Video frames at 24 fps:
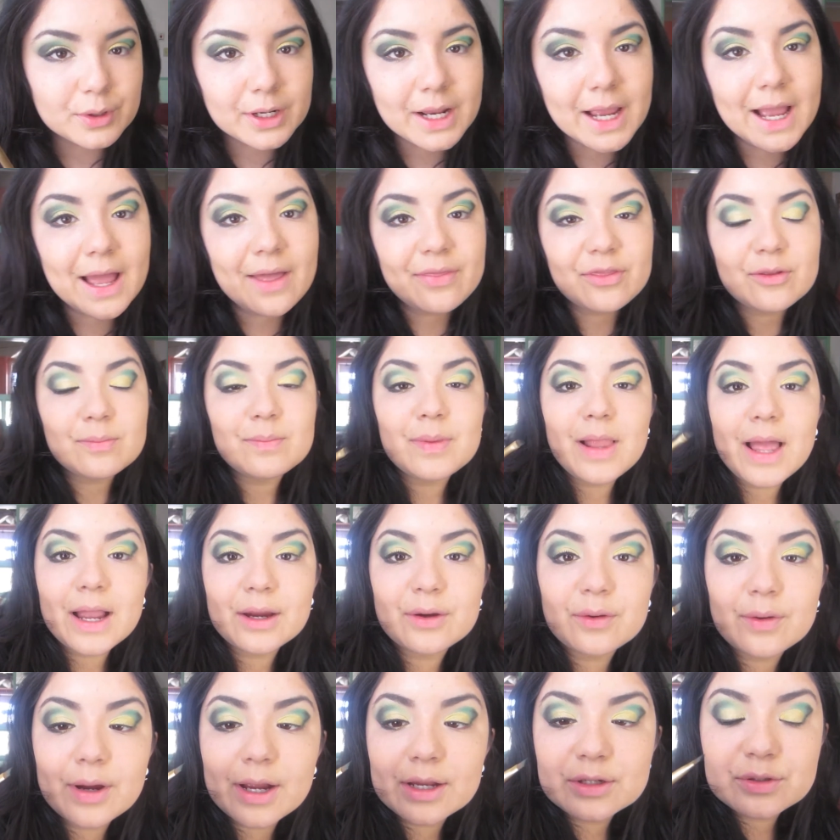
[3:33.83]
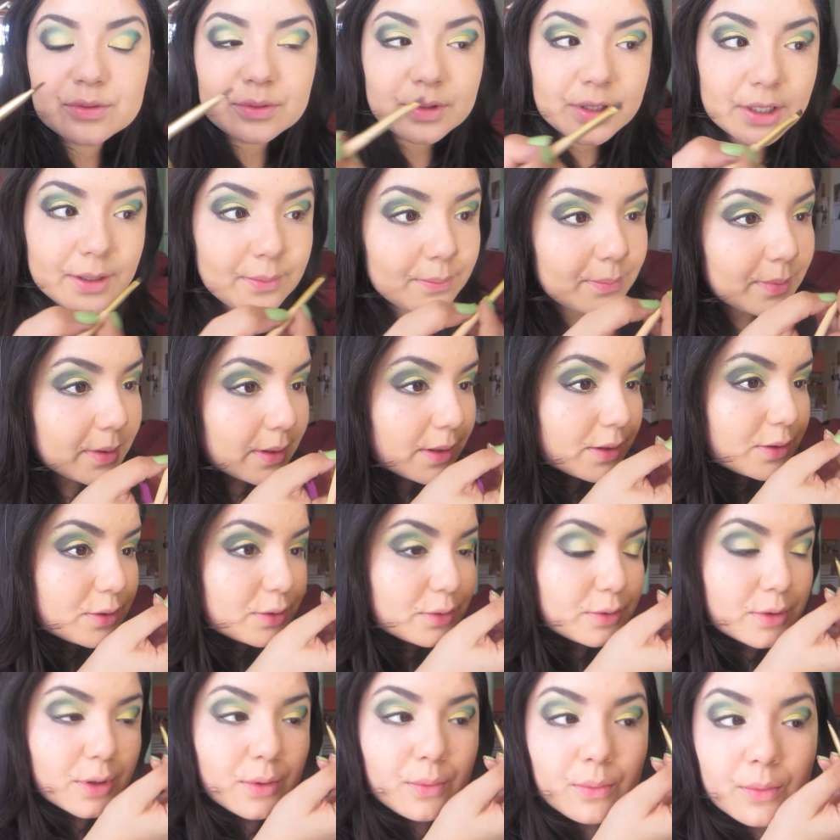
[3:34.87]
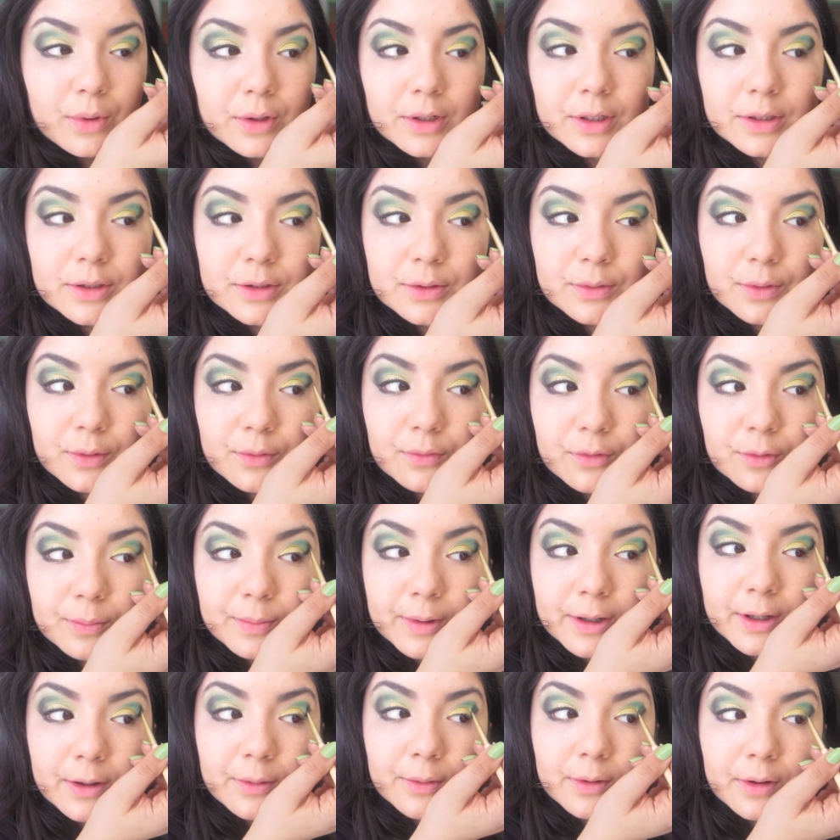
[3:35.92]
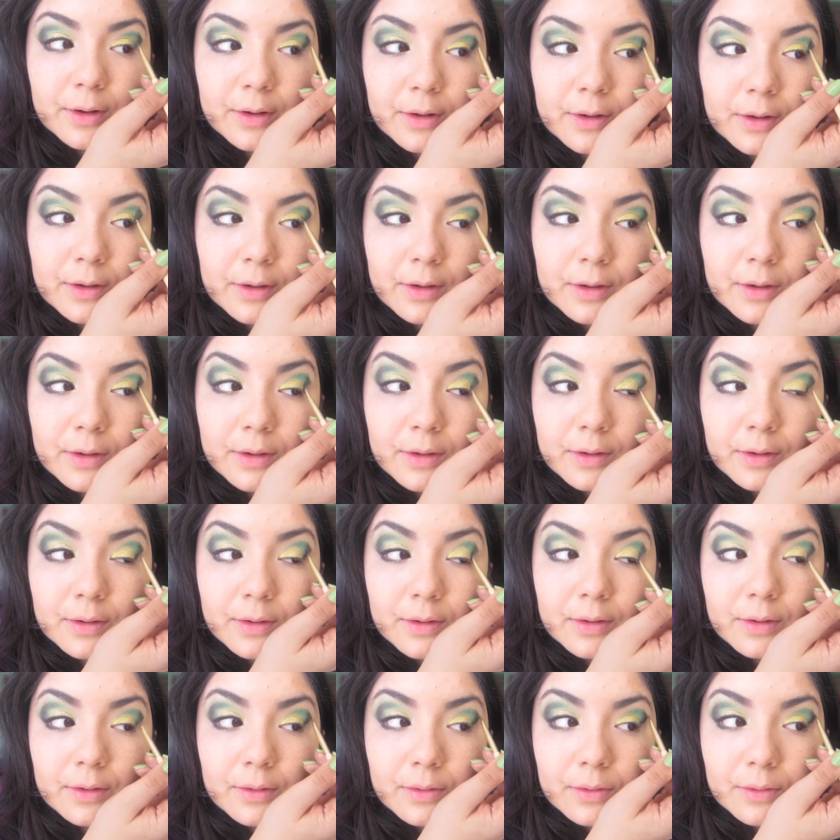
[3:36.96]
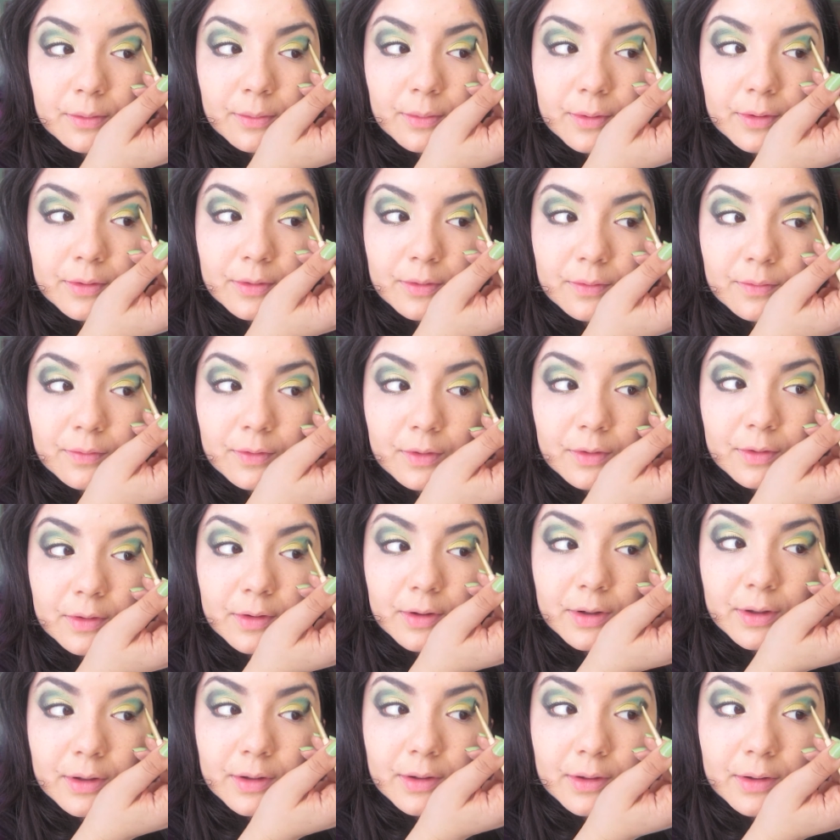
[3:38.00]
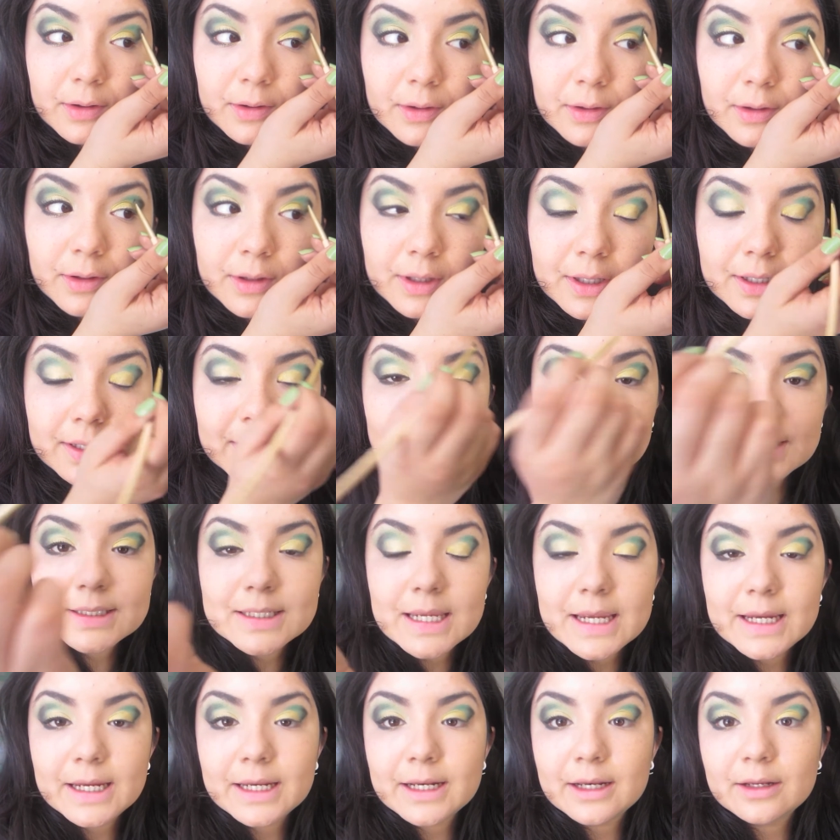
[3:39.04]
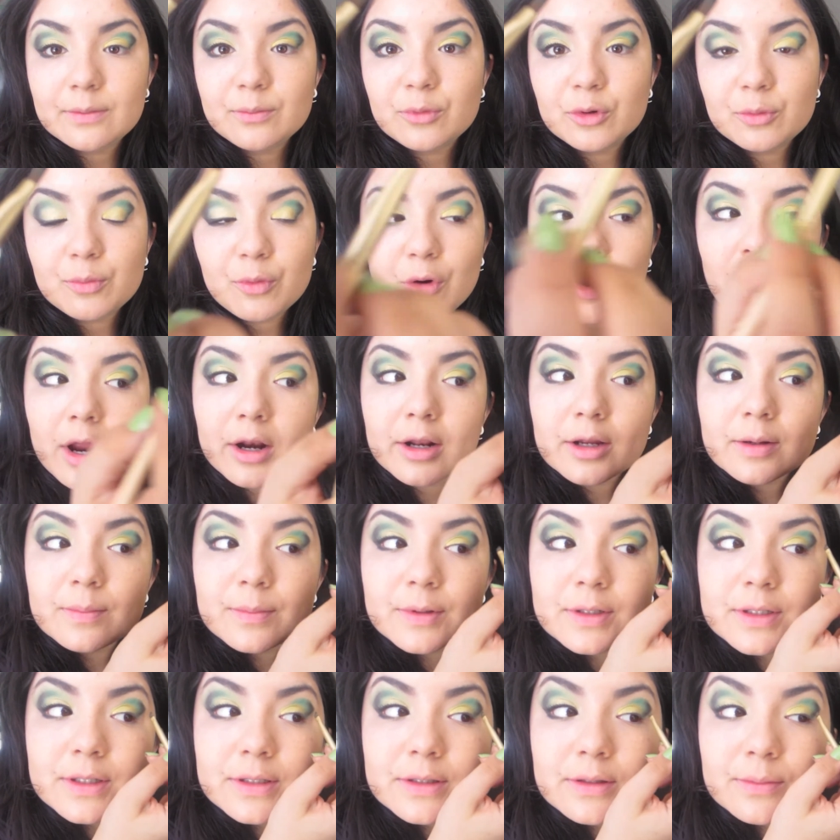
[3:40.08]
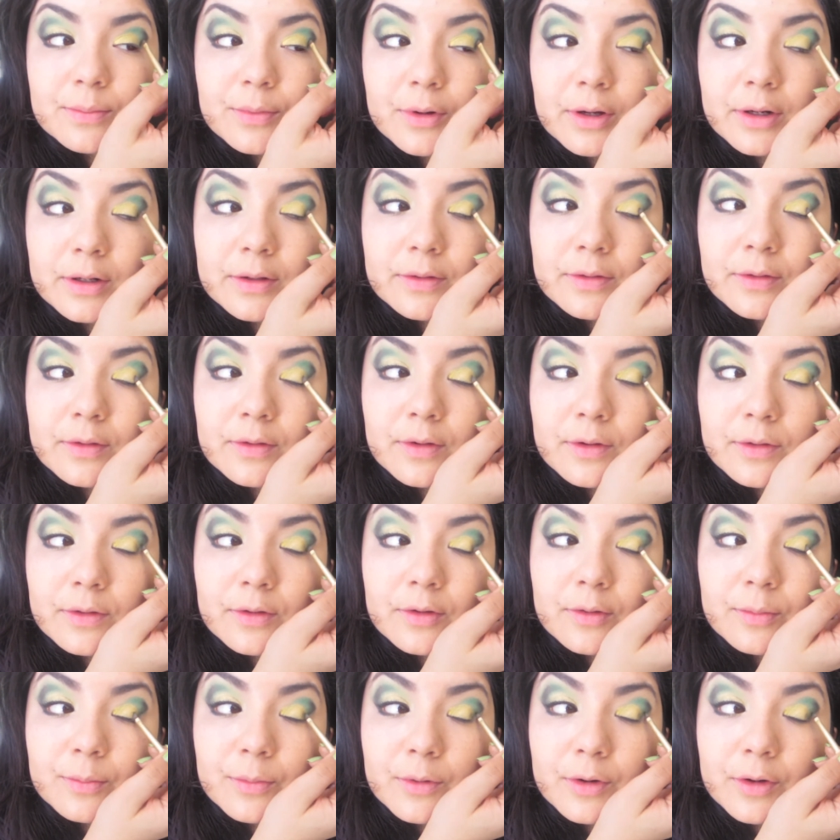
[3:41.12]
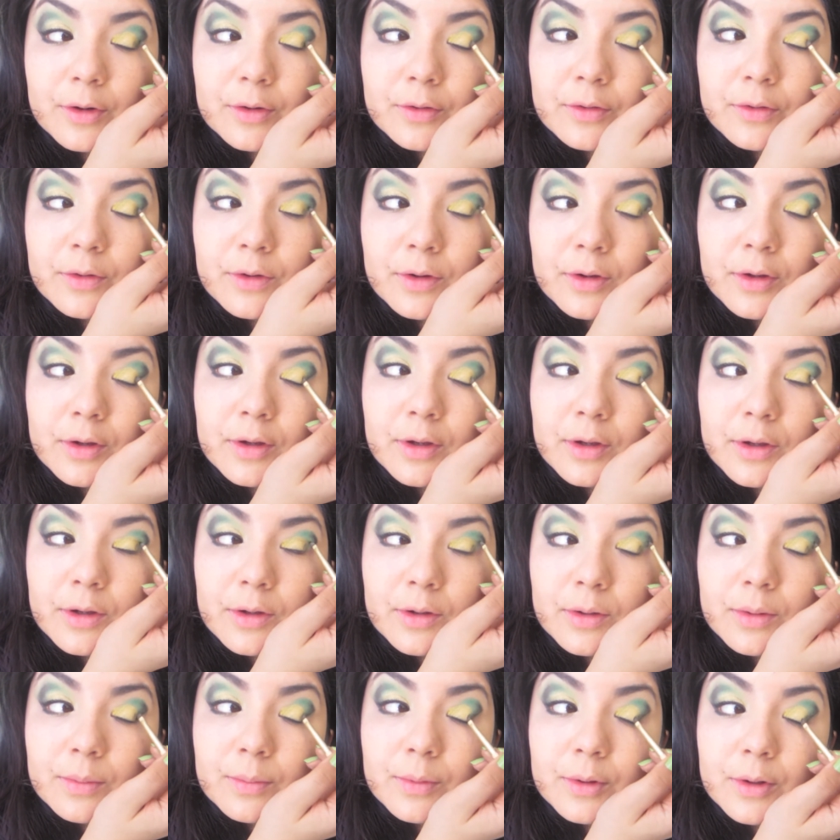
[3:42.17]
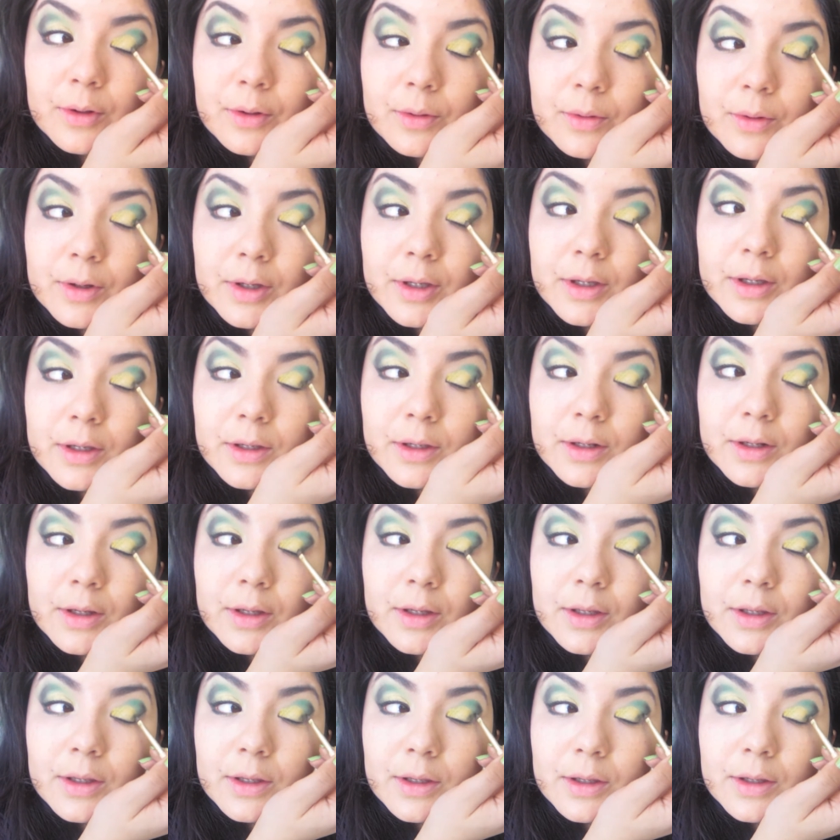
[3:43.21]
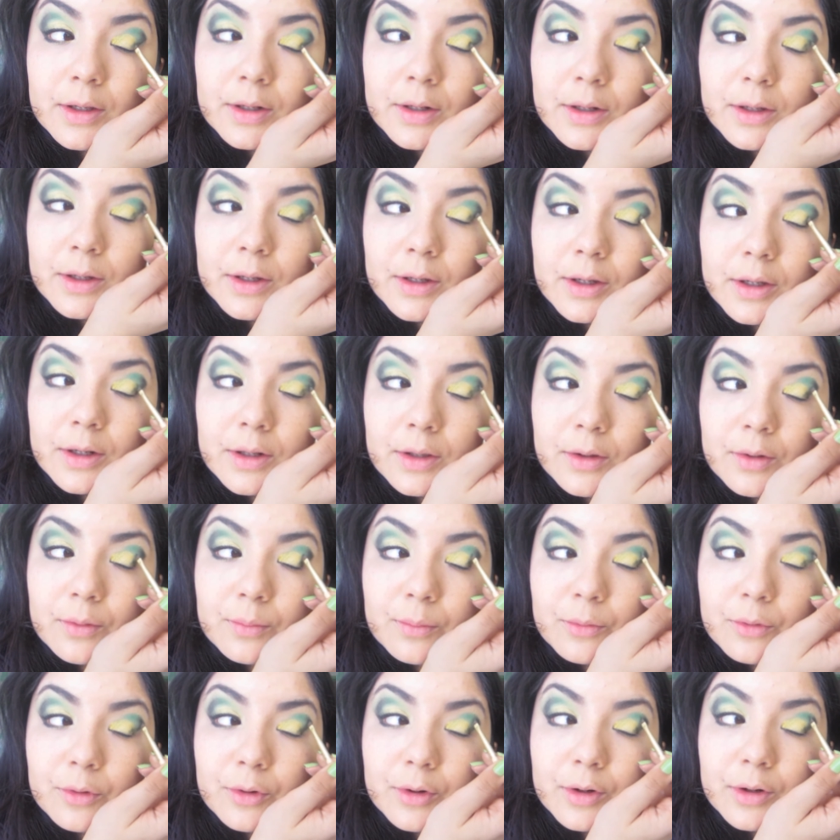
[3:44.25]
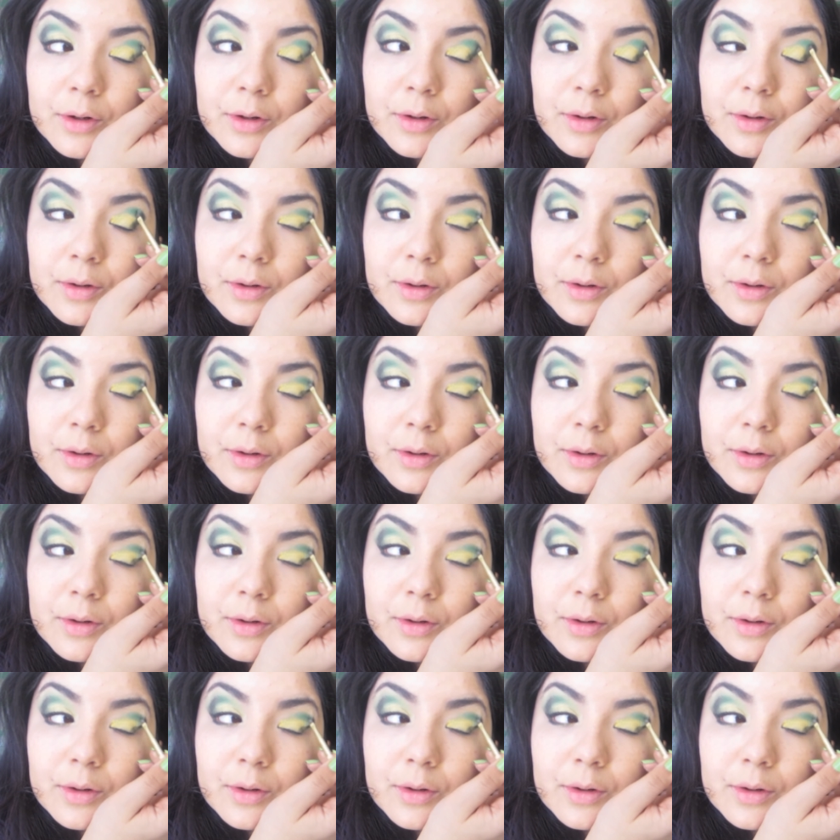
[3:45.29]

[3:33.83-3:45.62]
want to add the black gradually because you don't want it to overpower the rest of your look. I'm not taking any more product, but just the product that's on this brush. I'm going to go ahead and add a little more.